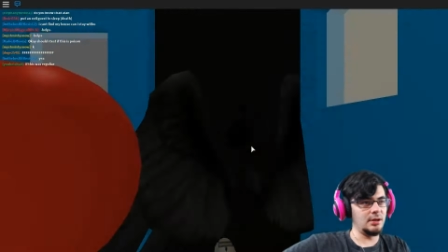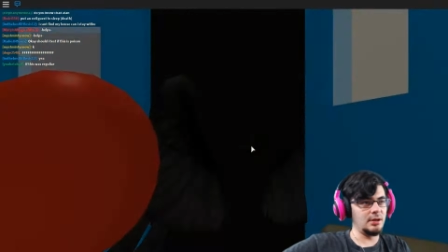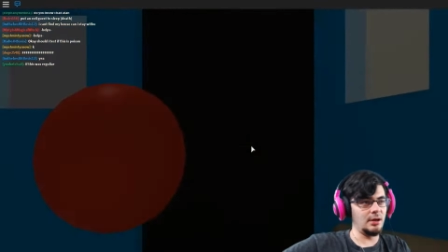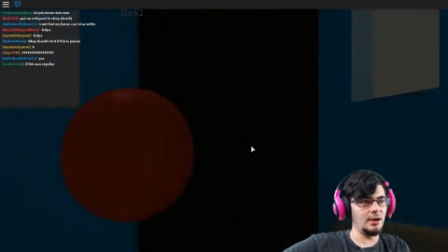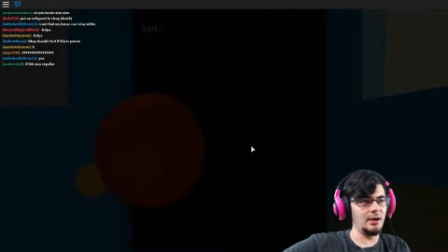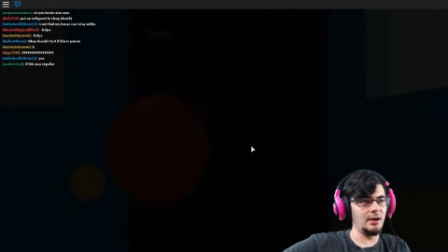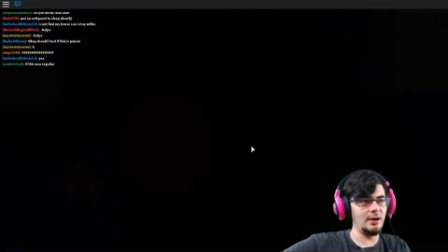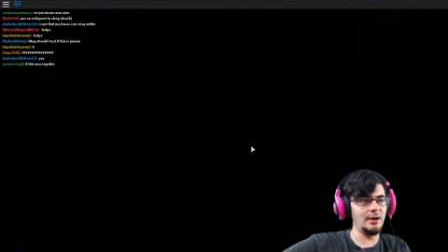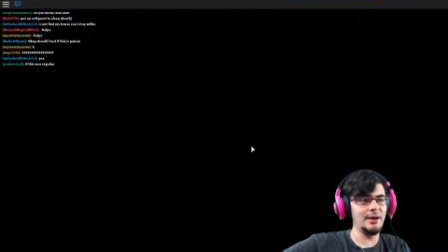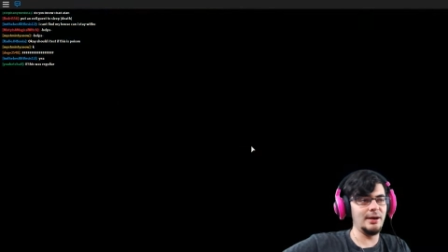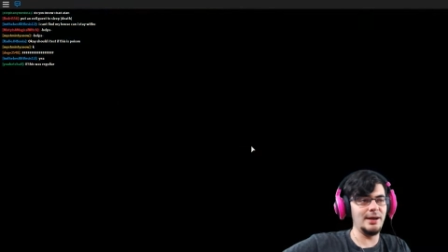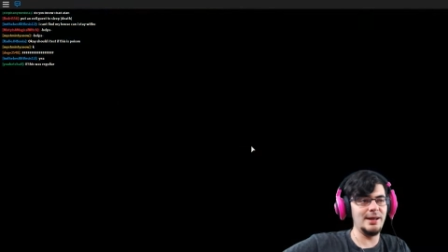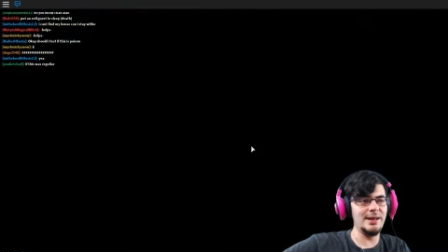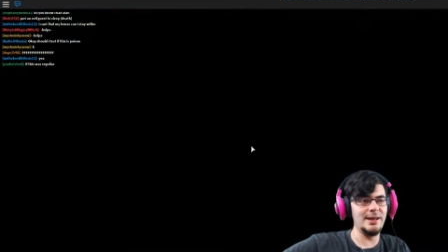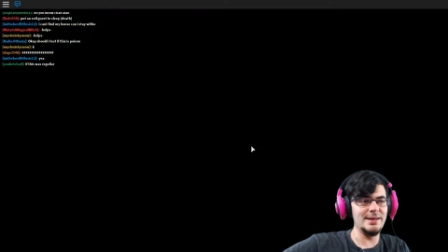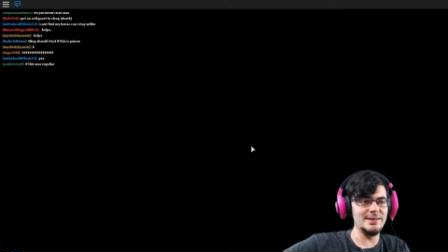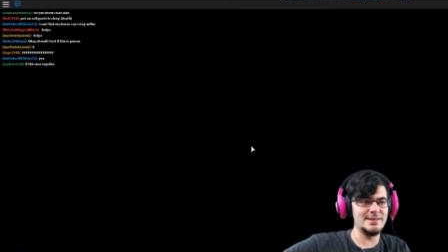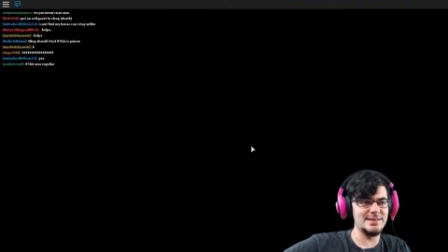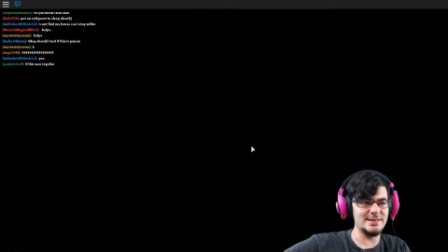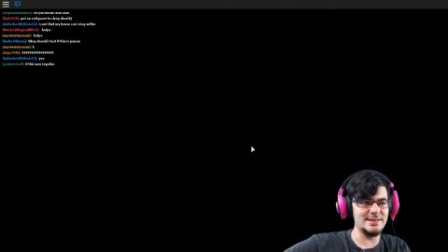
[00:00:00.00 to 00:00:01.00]

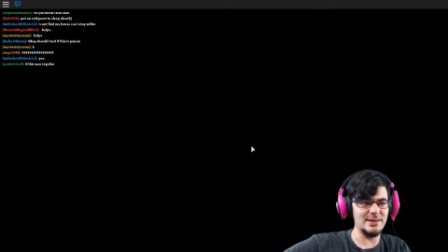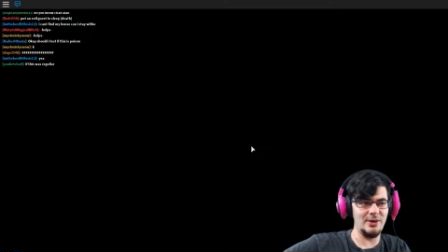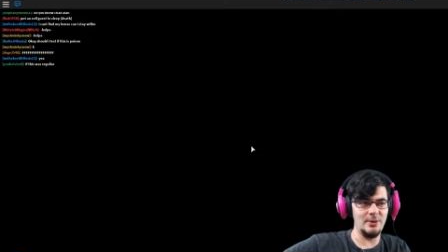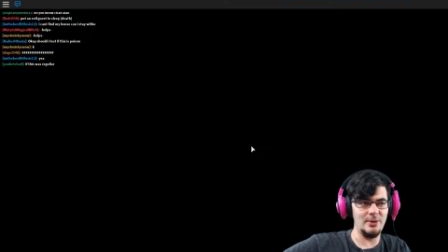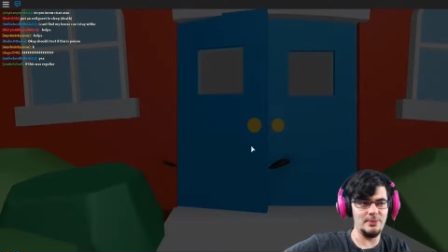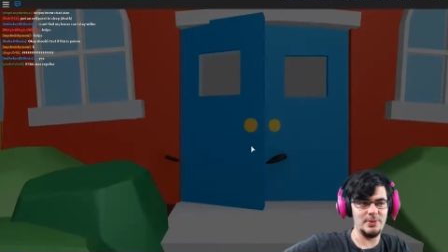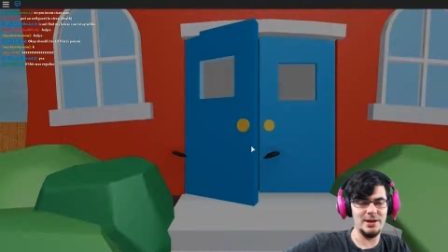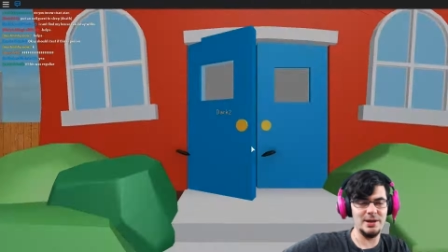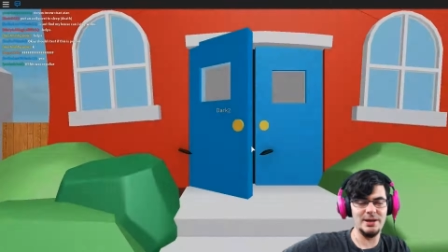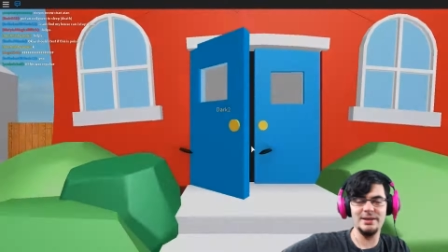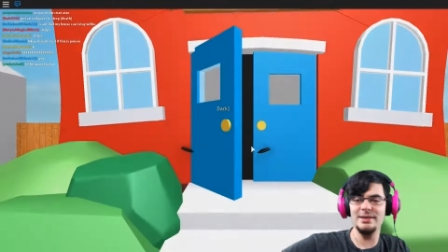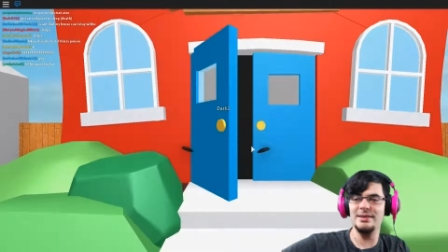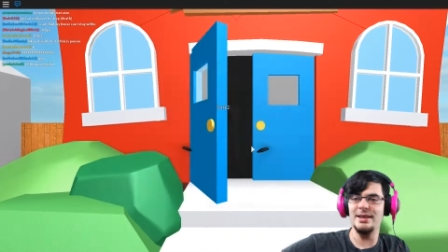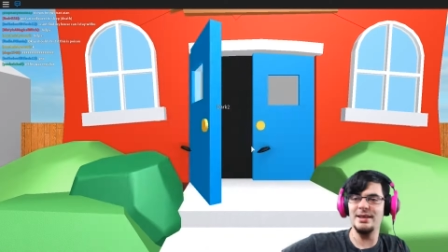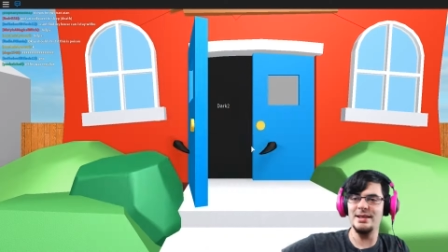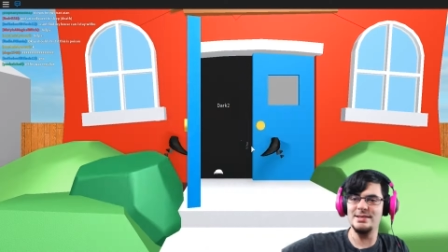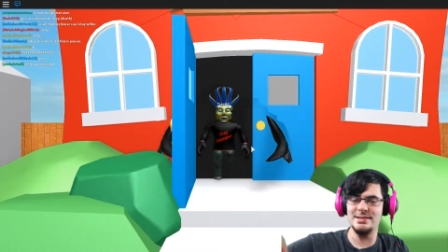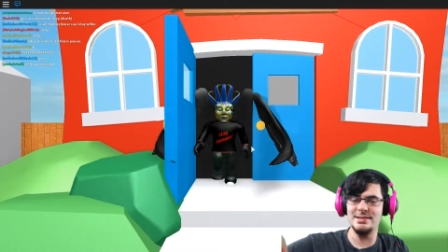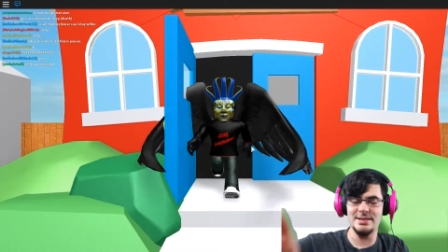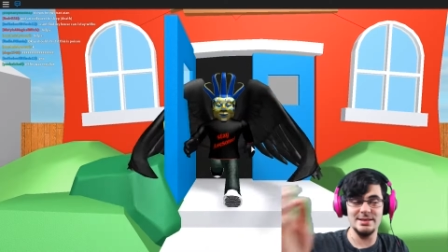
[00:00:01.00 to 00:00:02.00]
Alright, so apparently
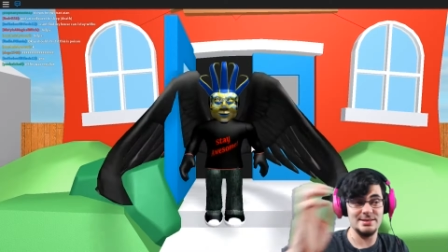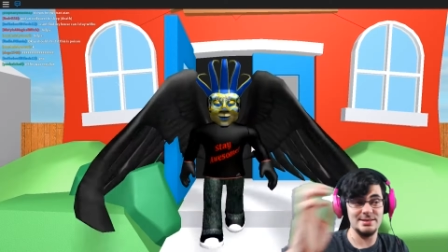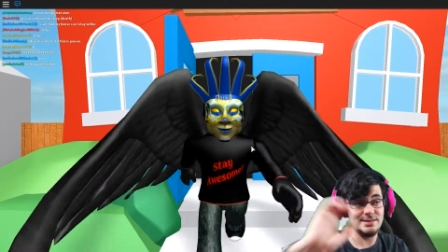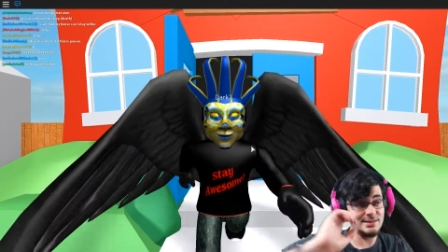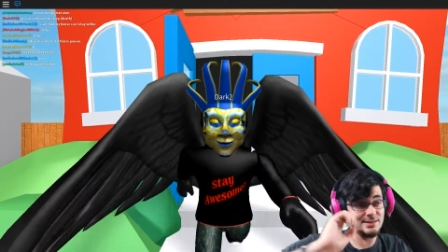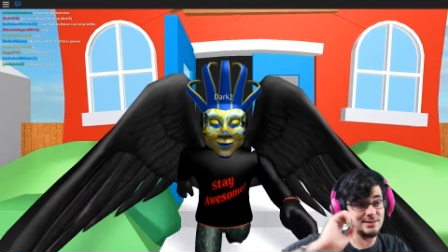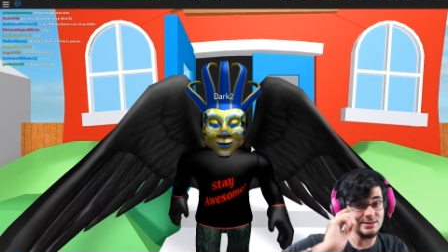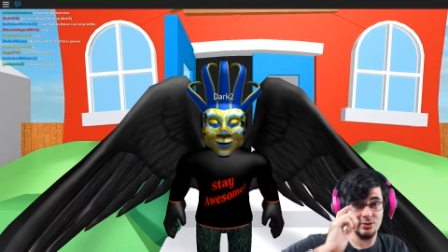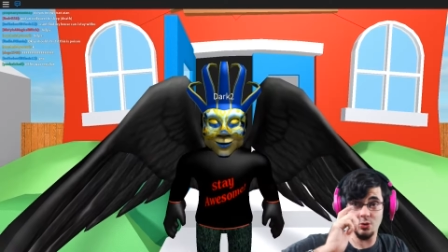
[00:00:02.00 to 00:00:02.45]
that's that's the